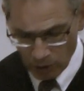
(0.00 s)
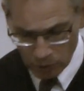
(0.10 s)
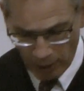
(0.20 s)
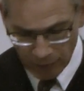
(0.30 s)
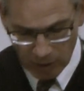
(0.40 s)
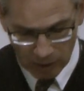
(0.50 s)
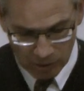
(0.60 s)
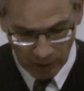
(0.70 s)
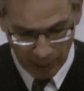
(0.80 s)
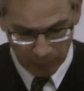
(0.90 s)
So after the
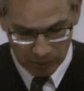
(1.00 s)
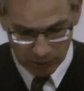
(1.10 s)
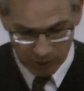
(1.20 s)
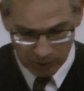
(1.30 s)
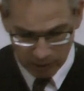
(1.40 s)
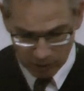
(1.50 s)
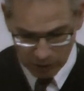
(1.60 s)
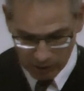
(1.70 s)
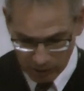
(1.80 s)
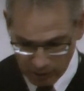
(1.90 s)
disciples listened to
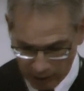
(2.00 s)
Jesus